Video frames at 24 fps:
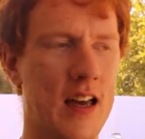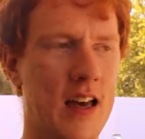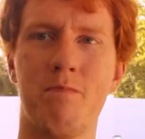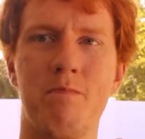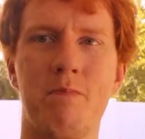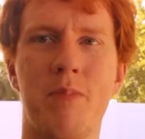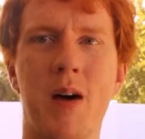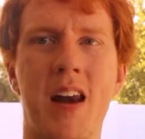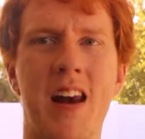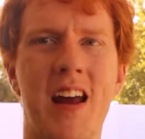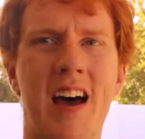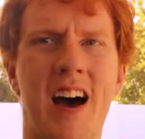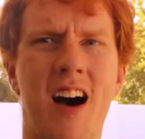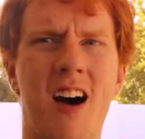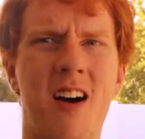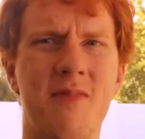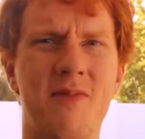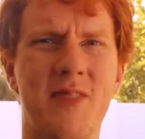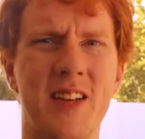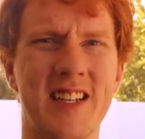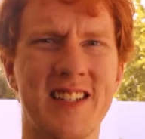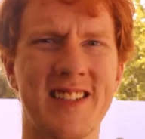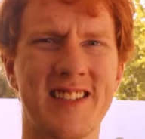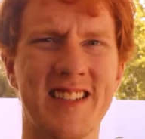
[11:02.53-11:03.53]
But
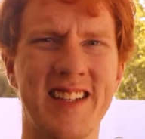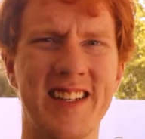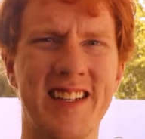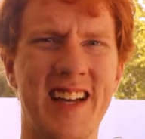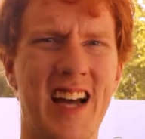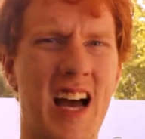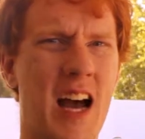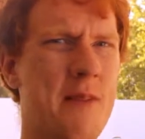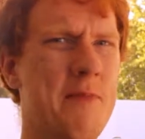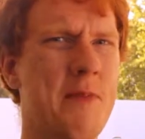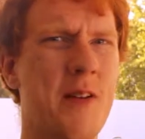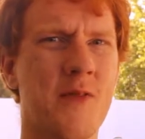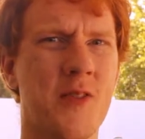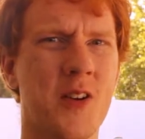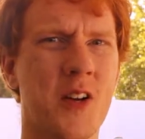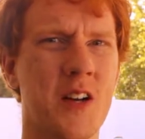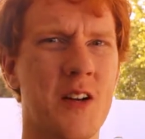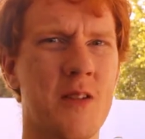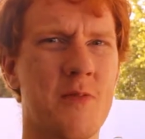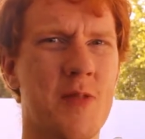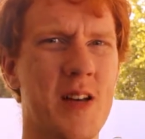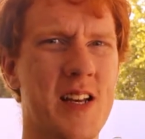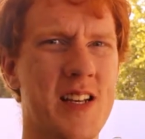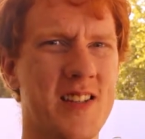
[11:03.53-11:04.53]
obviously, I'm never
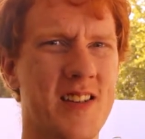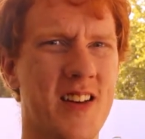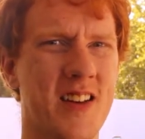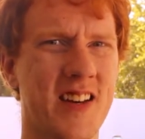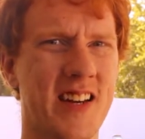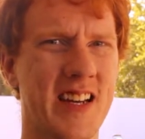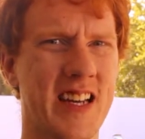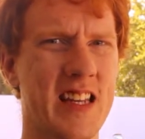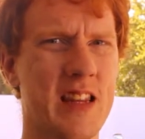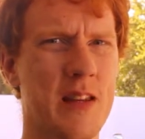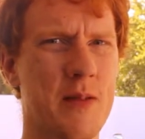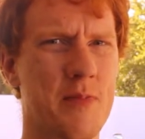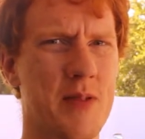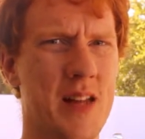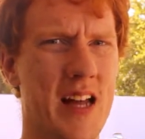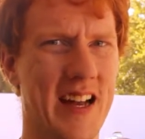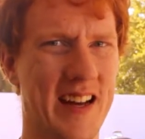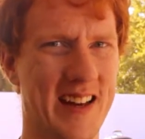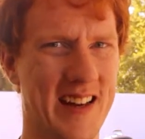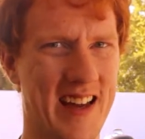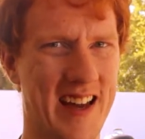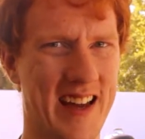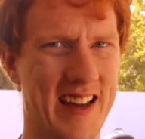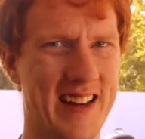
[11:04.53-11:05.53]
going to play Sonic and the
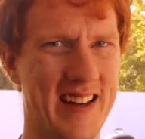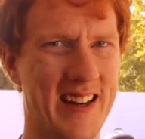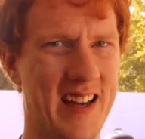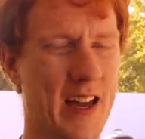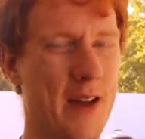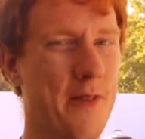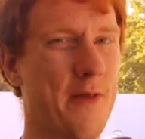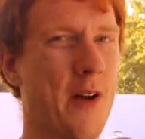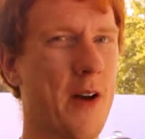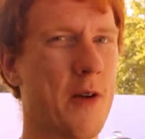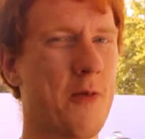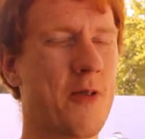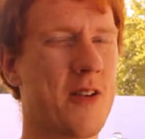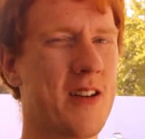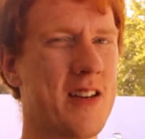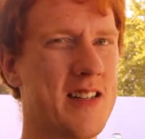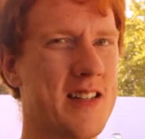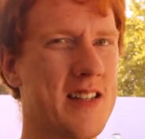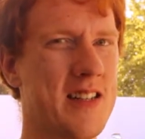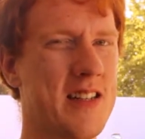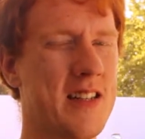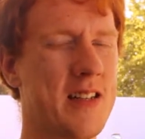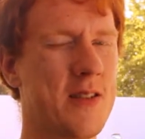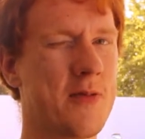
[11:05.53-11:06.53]
Black Knight. If I wanted
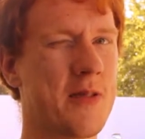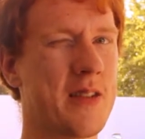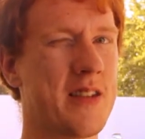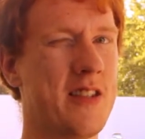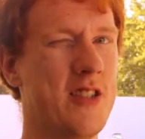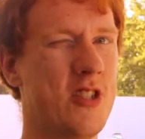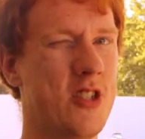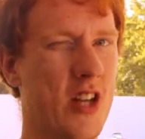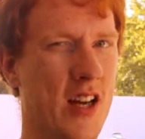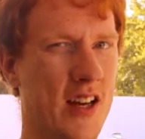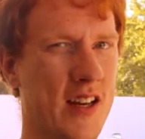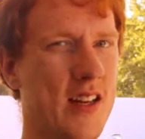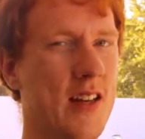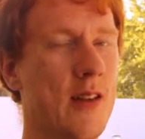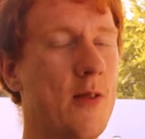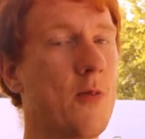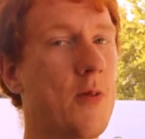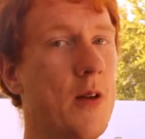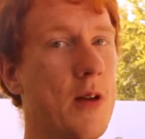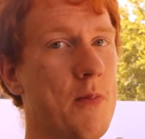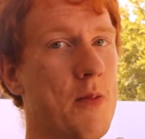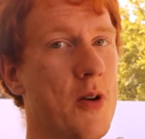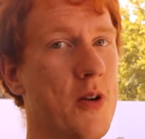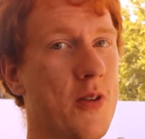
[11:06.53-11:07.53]
to deal with janky
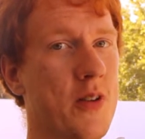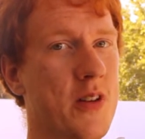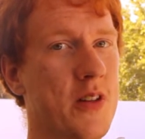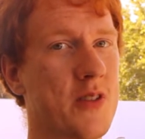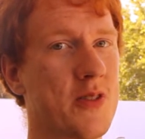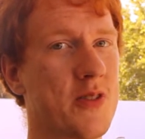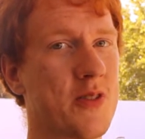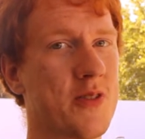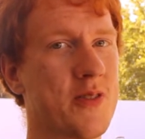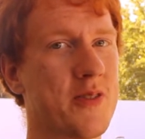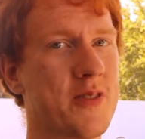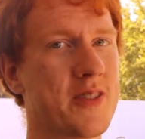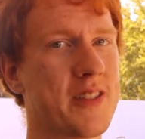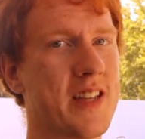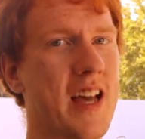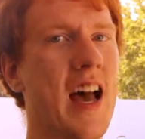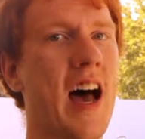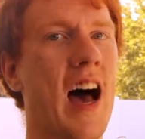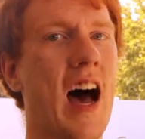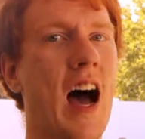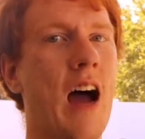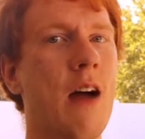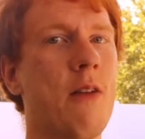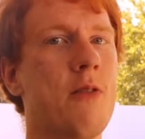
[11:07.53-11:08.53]
Wiimote controls,
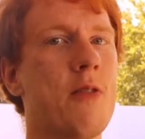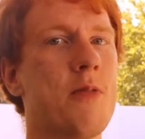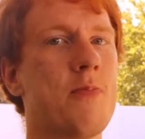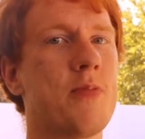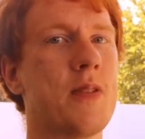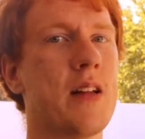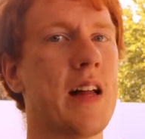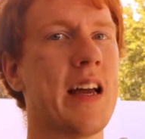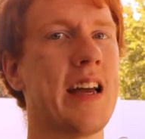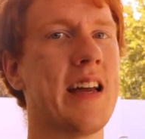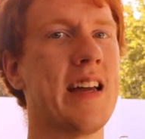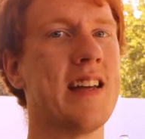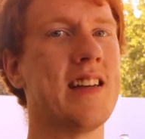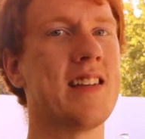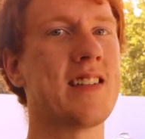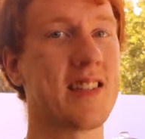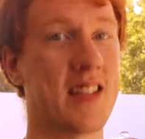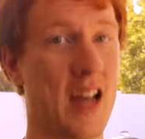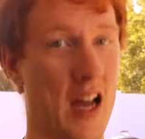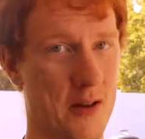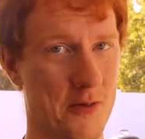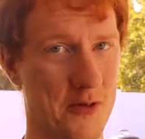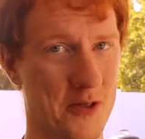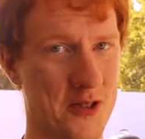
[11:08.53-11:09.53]
I would play
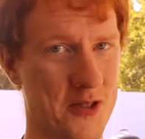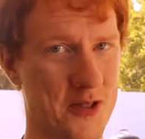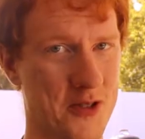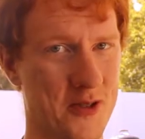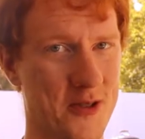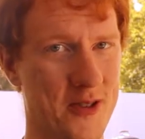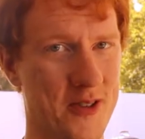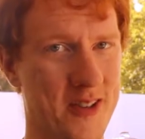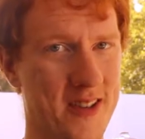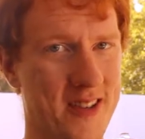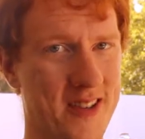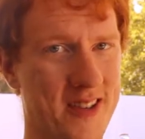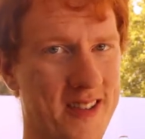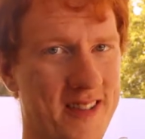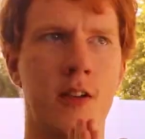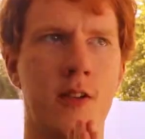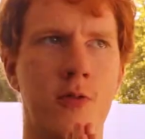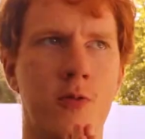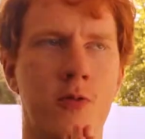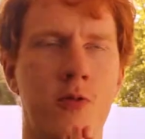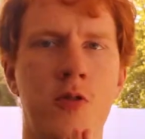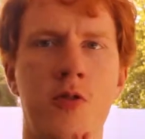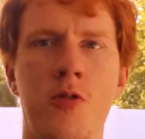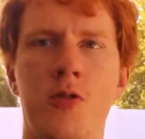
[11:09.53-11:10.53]
Skyward Sword.
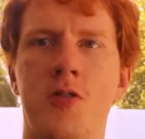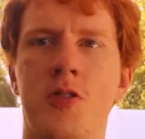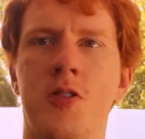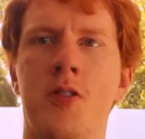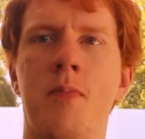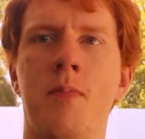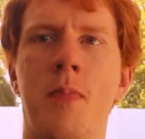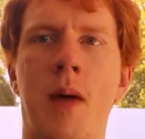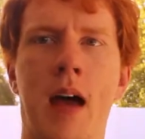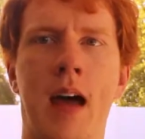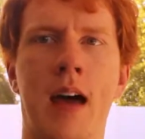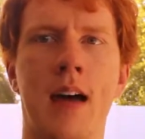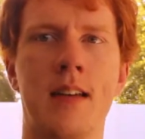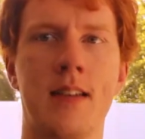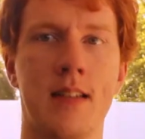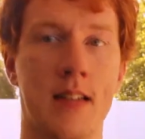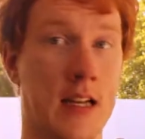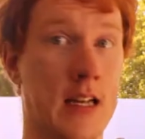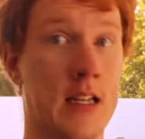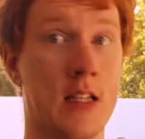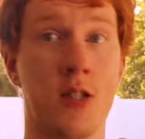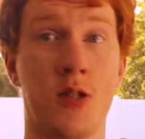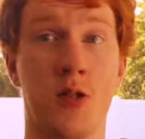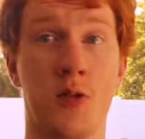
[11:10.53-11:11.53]
Rouge the Bat,
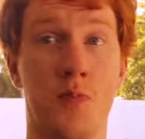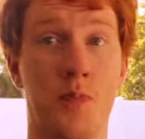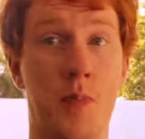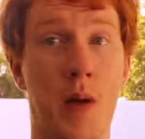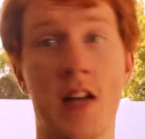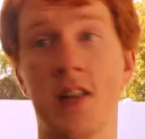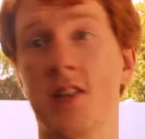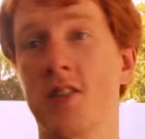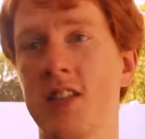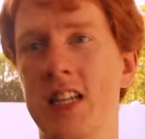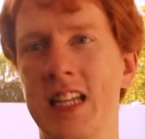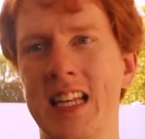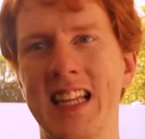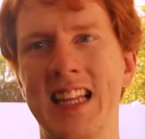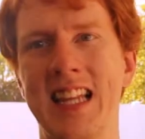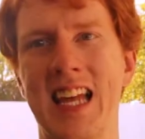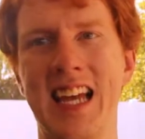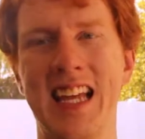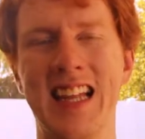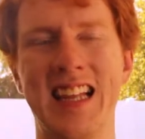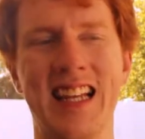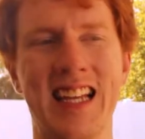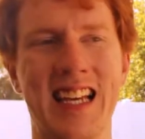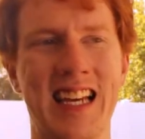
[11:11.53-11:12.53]
especially
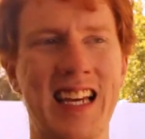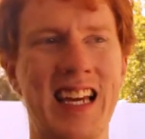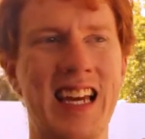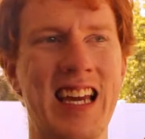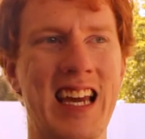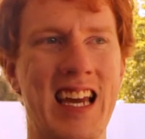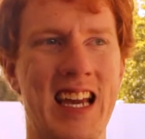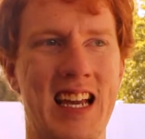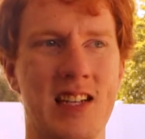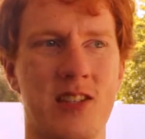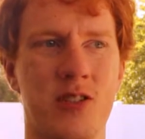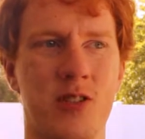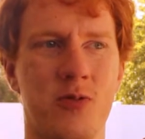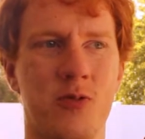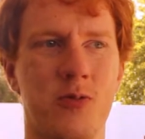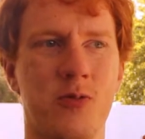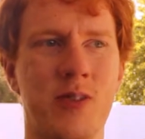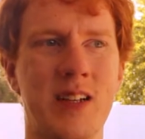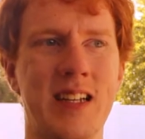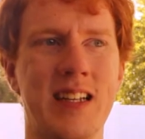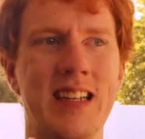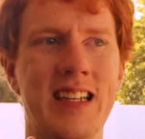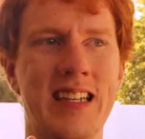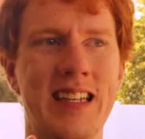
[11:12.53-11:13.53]
lately, is
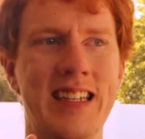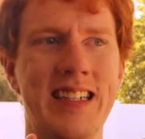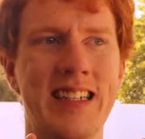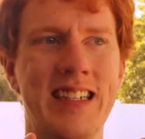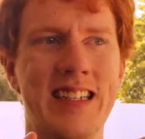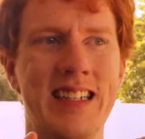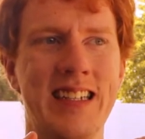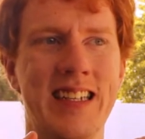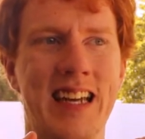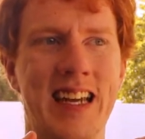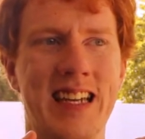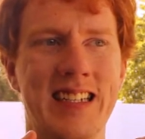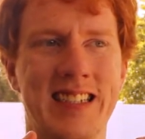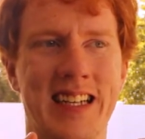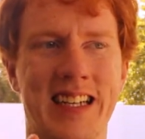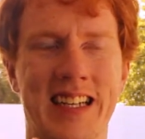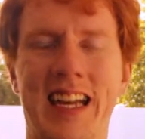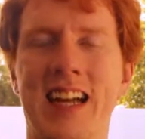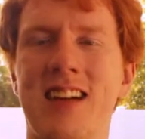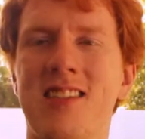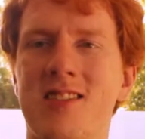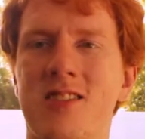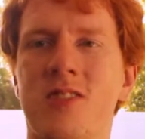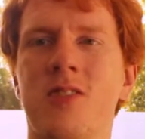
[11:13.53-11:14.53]
a
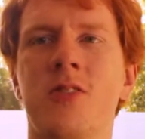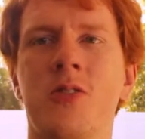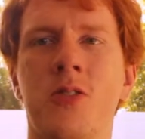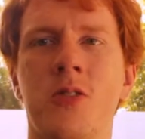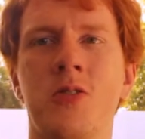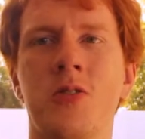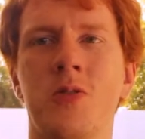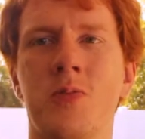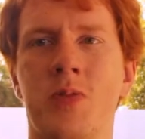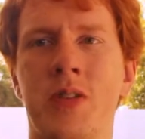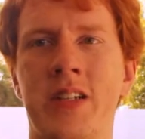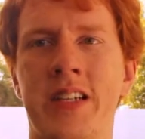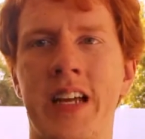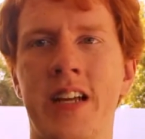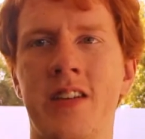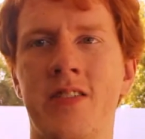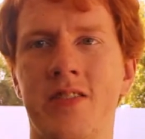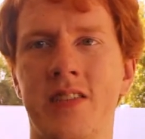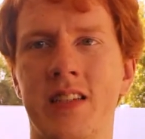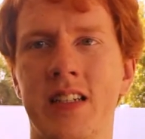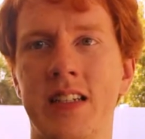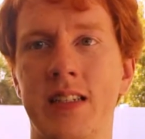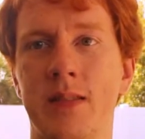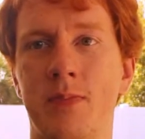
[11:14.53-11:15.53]
character whose
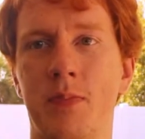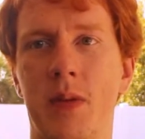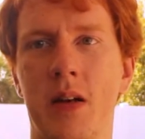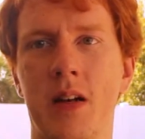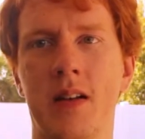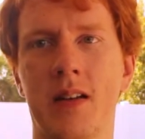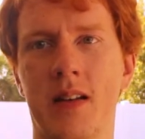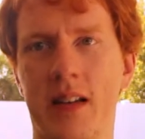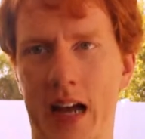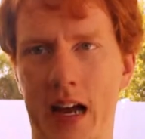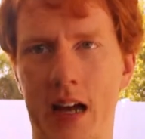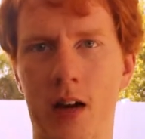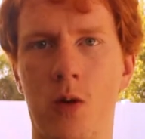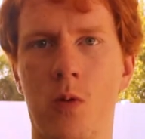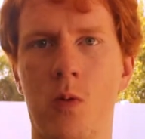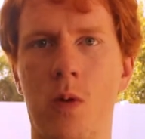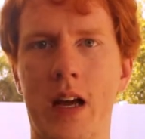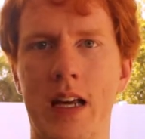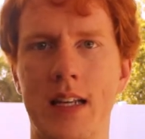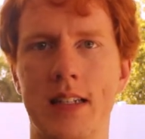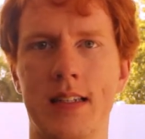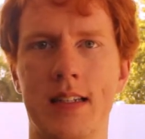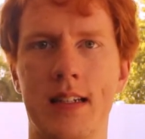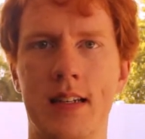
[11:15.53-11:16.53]
potential has been kind of
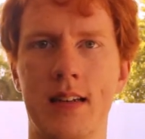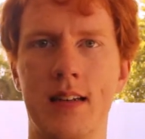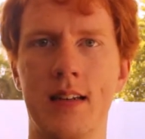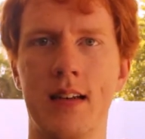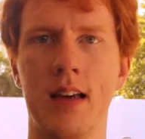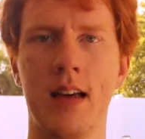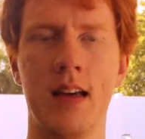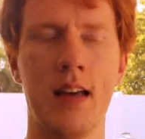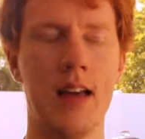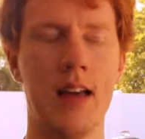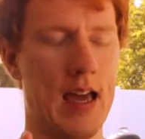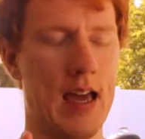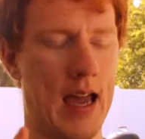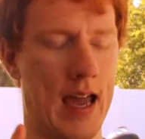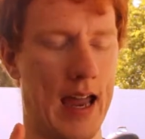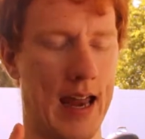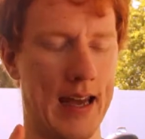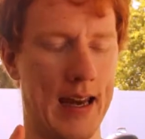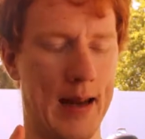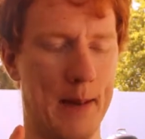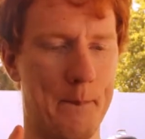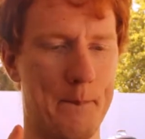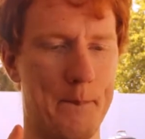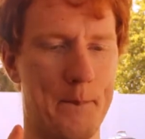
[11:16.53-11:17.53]
wasted,
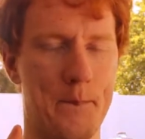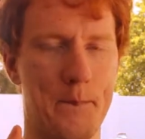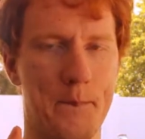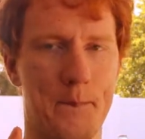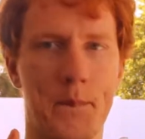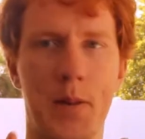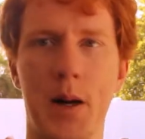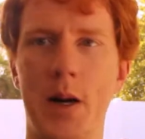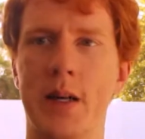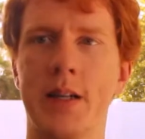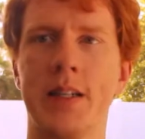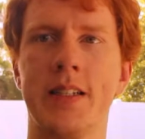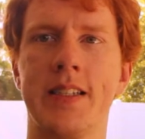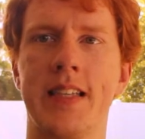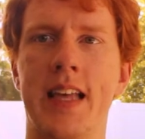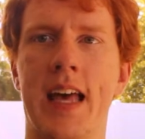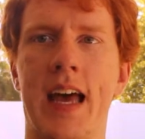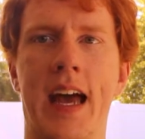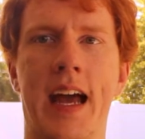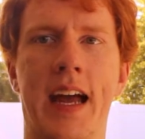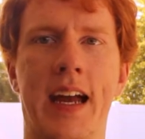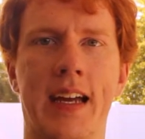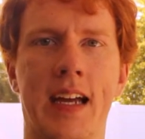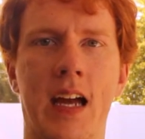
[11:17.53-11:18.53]
and it bugs the
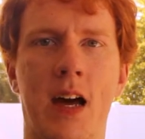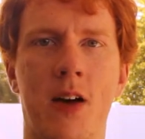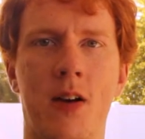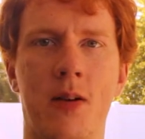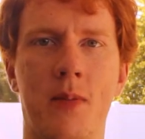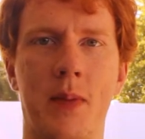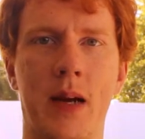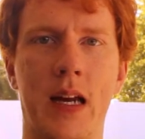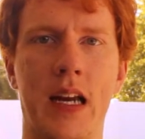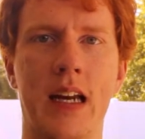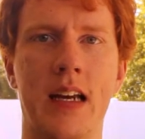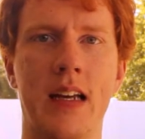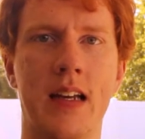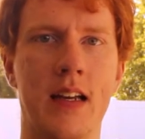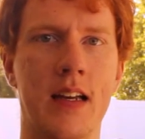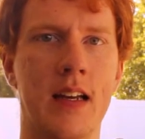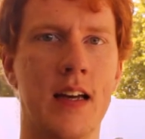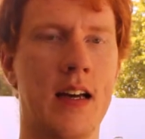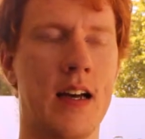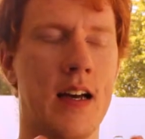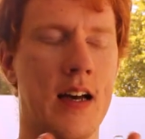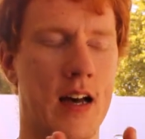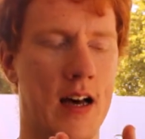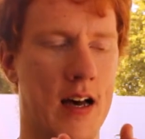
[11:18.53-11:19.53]
heck out
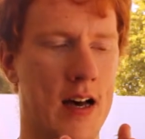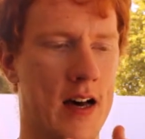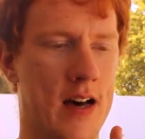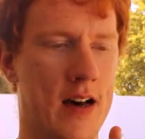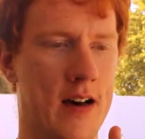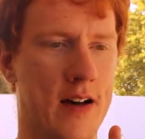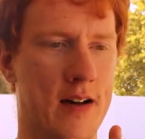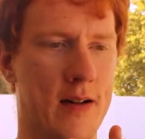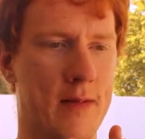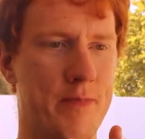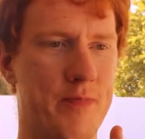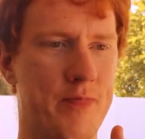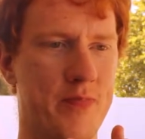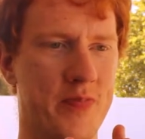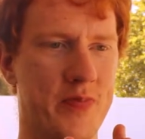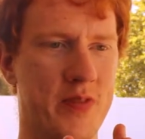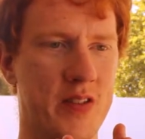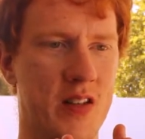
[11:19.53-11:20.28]
of me.